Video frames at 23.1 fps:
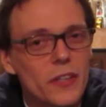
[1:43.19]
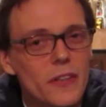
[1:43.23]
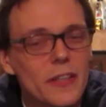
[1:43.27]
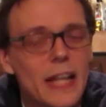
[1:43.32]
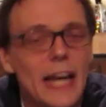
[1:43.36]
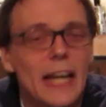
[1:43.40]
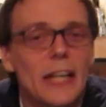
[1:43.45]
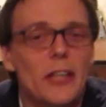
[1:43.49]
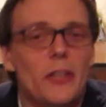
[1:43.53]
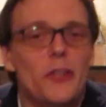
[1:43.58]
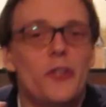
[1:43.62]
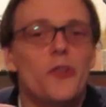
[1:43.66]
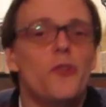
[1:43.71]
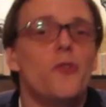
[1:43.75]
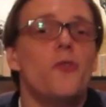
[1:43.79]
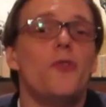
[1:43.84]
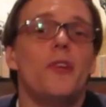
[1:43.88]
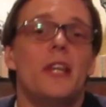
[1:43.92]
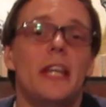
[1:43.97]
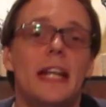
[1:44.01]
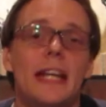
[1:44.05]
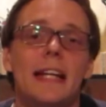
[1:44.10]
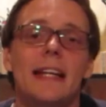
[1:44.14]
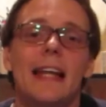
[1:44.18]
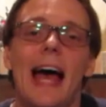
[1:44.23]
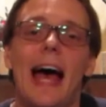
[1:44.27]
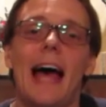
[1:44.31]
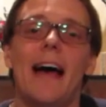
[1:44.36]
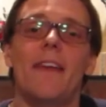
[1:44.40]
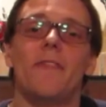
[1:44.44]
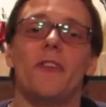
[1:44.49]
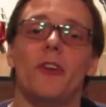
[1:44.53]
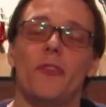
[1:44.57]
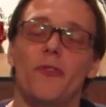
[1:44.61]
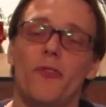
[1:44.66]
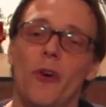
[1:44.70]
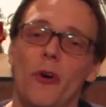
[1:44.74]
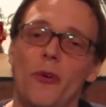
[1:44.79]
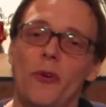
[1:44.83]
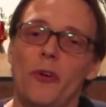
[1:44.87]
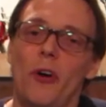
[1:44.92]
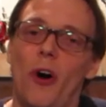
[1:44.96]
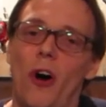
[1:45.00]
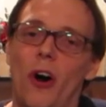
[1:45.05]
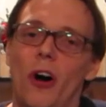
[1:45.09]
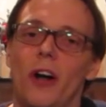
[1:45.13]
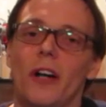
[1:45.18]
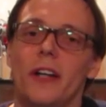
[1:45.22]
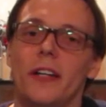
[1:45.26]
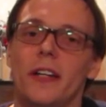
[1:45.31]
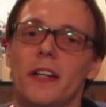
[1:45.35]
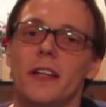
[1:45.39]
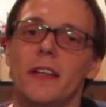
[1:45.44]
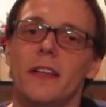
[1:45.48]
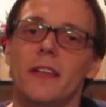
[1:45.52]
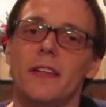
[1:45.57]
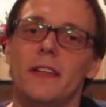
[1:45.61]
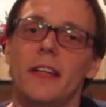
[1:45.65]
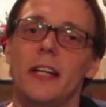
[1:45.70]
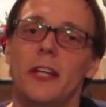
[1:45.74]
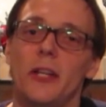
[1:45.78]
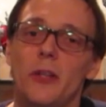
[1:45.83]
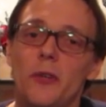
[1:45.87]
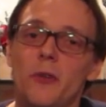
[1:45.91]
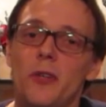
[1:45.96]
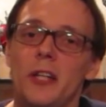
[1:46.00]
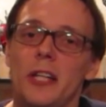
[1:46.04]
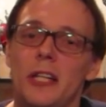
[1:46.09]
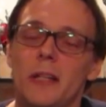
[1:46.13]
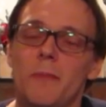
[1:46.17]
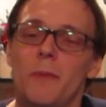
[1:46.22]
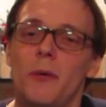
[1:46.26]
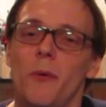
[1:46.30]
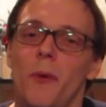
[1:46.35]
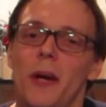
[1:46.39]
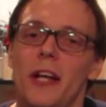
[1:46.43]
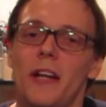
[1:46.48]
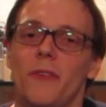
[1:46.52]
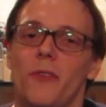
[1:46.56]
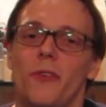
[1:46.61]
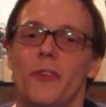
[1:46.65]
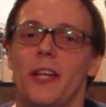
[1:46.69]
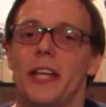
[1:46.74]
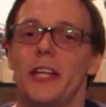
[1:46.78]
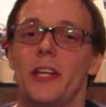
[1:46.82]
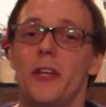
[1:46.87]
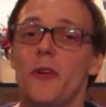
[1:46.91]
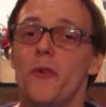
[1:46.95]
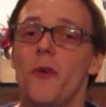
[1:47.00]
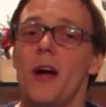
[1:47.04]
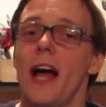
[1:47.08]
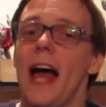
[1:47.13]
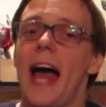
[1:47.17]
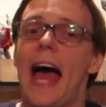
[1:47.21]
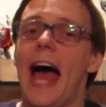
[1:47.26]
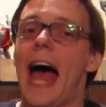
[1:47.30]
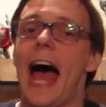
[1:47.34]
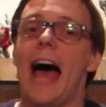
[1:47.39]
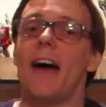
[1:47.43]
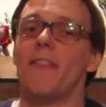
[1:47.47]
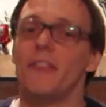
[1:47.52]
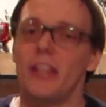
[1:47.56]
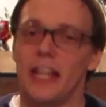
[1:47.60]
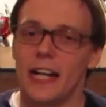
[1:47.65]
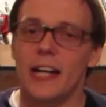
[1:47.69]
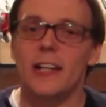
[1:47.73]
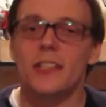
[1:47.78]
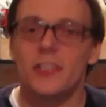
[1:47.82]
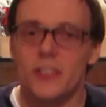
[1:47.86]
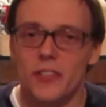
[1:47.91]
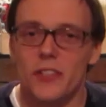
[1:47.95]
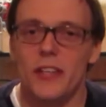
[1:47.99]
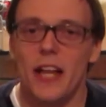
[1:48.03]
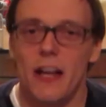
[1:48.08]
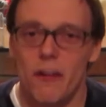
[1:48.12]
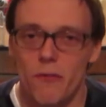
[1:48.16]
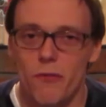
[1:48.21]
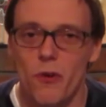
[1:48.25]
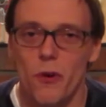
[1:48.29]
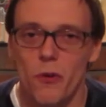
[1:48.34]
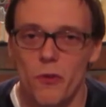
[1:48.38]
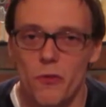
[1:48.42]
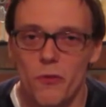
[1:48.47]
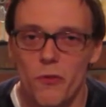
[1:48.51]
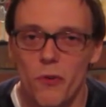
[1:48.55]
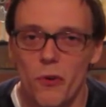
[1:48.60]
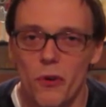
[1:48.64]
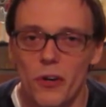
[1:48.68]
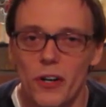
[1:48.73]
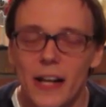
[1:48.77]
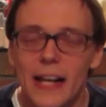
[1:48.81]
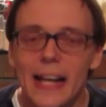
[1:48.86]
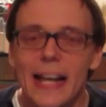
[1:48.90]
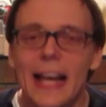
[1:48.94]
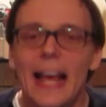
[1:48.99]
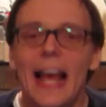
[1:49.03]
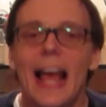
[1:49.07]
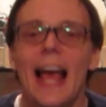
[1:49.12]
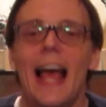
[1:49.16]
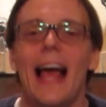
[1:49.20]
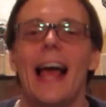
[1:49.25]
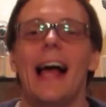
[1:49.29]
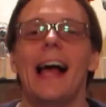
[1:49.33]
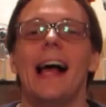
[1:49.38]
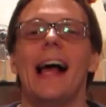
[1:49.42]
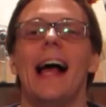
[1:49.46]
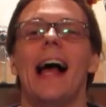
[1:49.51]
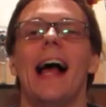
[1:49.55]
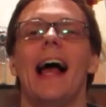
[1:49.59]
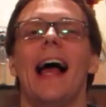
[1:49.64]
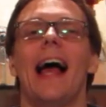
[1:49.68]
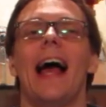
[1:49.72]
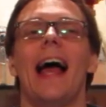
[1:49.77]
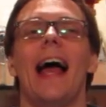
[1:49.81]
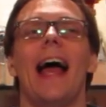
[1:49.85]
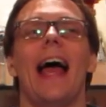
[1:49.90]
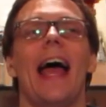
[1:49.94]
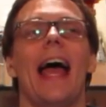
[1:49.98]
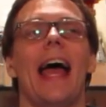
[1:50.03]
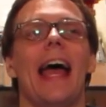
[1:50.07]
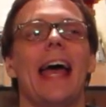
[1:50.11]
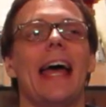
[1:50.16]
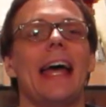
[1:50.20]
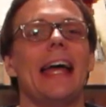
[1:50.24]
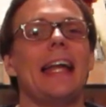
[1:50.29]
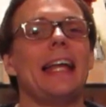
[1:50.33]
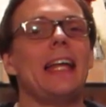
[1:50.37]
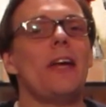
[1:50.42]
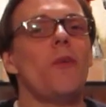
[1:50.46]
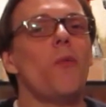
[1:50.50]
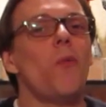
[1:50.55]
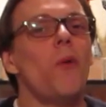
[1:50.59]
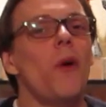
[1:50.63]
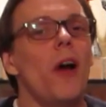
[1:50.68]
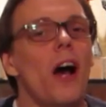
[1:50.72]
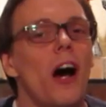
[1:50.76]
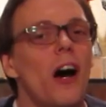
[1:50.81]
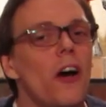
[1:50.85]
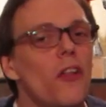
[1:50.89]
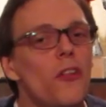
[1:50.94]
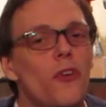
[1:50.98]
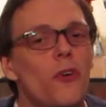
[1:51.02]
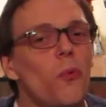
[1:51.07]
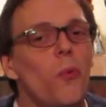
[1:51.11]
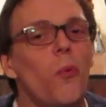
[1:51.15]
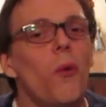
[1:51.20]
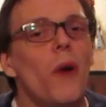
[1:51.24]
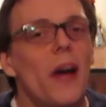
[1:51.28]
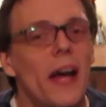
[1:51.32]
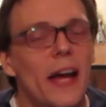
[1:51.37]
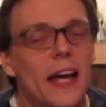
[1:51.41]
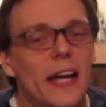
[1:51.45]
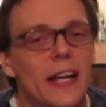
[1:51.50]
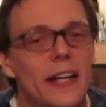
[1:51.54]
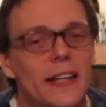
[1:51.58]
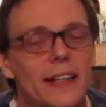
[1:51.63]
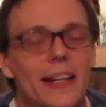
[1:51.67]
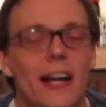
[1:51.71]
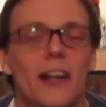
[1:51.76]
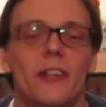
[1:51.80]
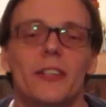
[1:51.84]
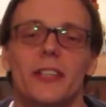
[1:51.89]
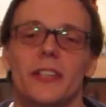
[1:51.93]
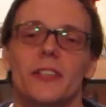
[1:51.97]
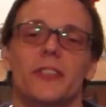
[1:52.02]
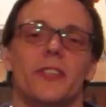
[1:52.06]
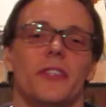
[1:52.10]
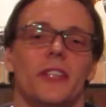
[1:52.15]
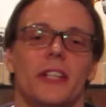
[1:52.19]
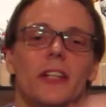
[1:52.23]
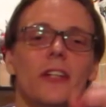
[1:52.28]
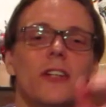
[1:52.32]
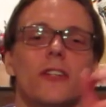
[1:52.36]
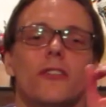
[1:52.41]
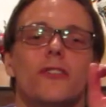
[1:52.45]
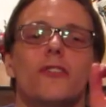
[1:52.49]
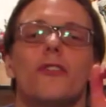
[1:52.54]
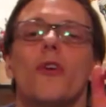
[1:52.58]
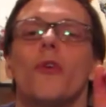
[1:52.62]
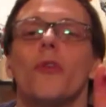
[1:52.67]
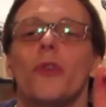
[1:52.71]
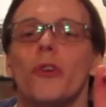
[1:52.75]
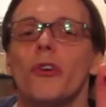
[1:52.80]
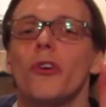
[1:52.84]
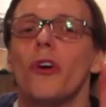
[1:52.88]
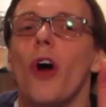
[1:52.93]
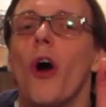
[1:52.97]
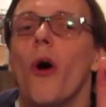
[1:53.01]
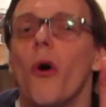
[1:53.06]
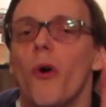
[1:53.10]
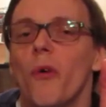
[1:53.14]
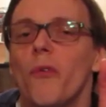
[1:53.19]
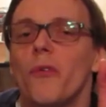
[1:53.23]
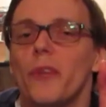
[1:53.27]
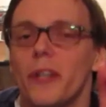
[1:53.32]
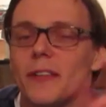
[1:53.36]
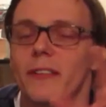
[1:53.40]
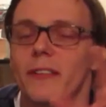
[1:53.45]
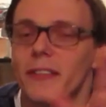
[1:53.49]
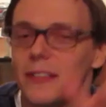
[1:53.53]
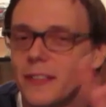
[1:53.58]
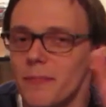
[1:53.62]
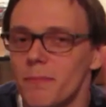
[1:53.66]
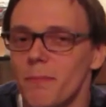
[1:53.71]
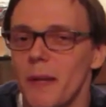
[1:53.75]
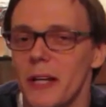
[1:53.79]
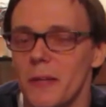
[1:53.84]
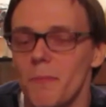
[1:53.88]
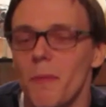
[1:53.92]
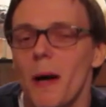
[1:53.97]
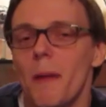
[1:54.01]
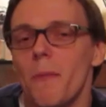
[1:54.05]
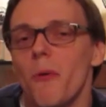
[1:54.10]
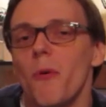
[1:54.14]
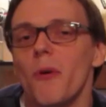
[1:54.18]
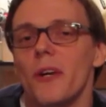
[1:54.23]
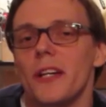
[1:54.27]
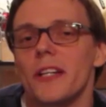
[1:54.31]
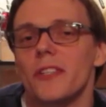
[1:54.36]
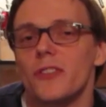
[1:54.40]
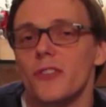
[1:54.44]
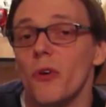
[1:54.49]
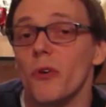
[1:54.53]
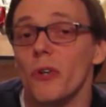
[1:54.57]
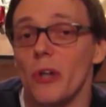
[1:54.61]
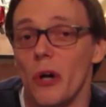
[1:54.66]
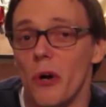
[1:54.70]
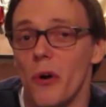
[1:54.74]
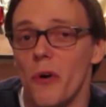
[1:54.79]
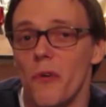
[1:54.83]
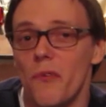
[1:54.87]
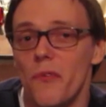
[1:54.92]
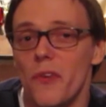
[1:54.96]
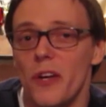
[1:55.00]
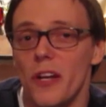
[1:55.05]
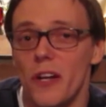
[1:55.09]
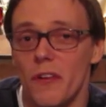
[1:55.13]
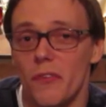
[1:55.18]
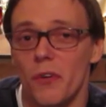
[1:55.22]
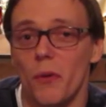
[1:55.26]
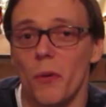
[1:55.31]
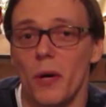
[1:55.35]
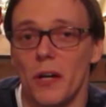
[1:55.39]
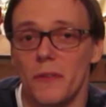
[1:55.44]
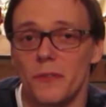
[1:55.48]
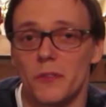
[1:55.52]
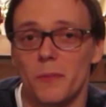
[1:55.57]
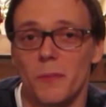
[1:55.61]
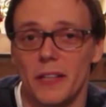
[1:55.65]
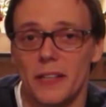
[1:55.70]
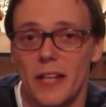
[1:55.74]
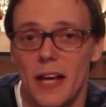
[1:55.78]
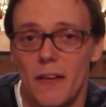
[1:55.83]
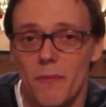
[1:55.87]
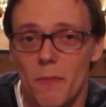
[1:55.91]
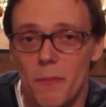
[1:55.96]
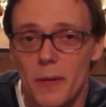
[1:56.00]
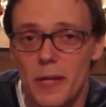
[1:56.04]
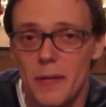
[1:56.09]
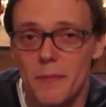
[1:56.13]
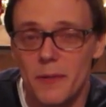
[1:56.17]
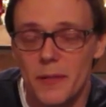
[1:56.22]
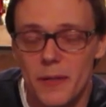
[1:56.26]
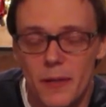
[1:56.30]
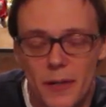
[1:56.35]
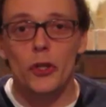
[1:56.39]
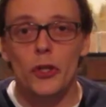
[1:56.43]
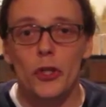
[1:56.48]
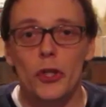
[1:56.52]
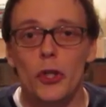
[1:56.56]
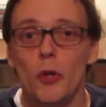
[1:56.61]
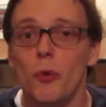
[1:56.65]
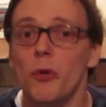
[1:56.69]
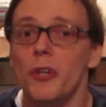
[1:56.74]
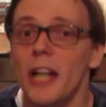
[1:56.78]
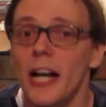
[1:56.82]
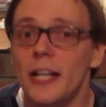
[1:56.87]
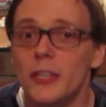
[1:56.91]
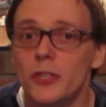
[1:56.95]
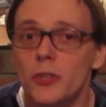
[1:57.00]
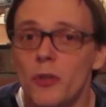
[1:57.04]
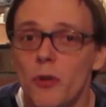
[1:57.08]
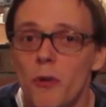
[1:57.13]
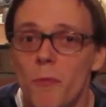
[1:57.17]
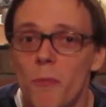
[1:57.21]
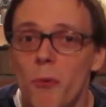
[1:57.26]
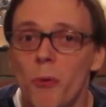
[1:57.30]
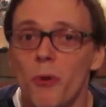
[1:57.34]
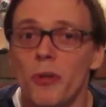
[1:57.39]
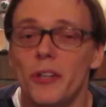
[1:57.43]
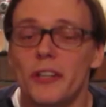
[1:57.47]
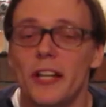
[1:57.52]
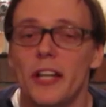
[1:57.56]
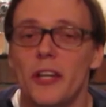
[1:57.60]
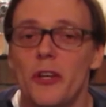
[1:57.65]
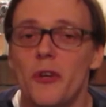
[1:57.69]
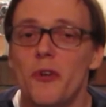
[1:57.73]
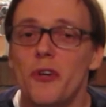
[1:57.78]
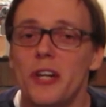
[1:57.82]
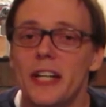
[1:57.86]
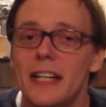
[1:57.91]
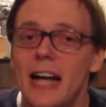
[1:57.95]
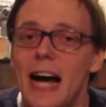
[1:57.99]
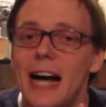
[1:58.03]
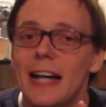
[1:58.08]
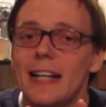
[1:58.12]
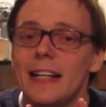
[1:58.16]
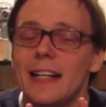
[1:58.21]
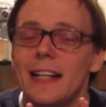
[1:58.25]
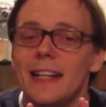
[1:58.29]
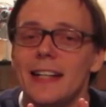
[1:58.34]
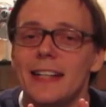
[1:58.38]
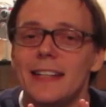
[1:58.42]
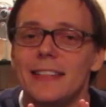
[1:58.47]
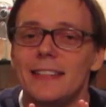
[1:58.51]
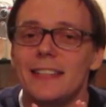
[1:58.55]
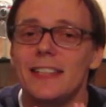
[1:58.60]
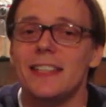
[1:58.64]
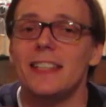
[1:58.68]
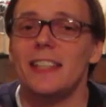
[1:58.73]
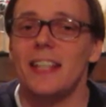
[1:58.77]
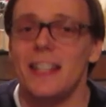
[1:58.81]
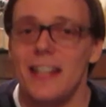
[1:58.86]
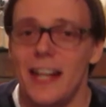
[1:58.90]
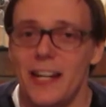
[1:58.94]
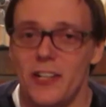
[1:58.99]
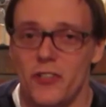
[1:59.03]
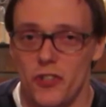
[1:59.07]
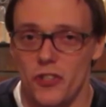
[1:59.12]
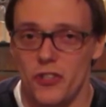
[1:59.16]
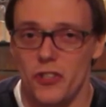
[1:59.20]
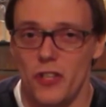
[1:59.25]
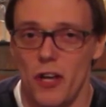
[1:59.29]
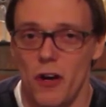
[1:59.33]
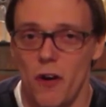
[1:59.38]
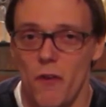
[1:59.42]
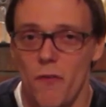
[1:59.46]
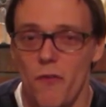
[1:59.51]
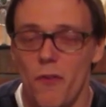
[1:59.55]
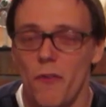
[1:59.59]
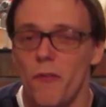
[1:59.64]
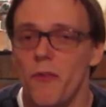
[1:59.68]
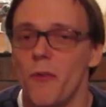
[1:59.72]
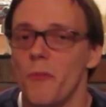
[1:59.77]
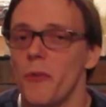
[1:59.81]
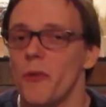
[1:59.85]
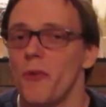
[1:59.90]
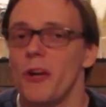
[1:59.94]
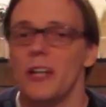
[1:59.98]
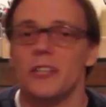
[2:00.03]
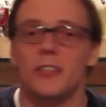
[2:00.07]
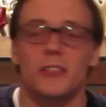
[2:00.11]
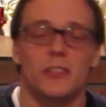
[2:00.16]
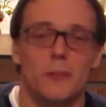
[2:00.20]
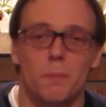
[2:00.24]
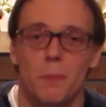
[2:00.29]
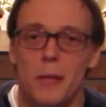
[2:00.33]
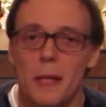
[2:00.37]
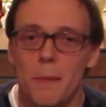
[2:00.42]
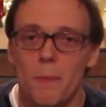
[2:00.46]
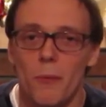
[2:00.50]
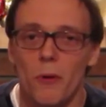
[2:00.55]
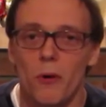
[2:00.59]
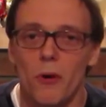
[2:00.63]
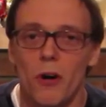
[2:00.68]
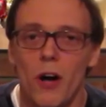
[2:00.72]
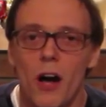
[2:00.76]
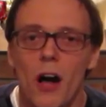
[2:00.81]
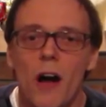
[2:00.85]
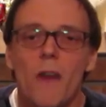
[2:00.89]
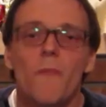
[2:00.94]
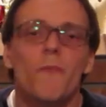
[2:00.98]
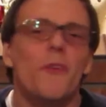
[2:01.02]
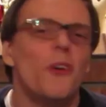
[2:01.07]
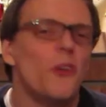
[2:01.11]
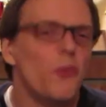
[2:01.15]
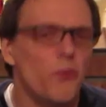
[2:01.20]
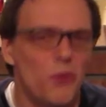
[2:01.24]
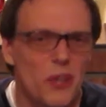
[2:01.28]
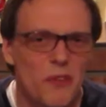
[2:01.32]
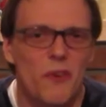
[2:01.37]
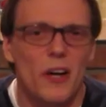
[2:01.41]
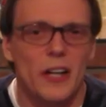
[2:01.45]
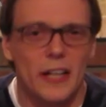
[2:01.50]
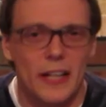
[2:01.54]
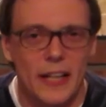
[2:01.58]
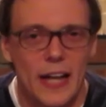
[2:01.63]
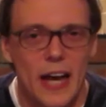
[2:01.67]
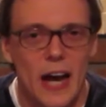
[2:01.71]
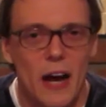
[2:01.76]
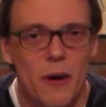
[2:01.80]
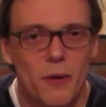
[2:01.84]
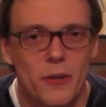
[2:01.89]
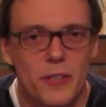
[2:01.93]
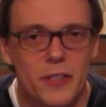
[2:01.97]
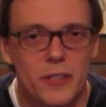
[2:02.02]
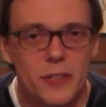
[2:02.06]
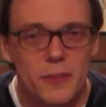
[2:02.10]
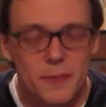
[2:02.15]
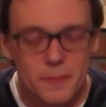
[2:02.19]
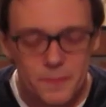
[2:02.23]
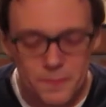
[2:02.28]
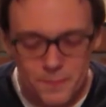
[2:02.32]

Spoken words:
that you need to have your phone on, that you need to be waiting for, that you have to answer that phone for. Any other way... Now, here's the thing. Don't go... My point is, don't go if your wife is about to have a baby. You are not so important that you cannot disconnect yourself from the rest of the people for 3 fucking hours.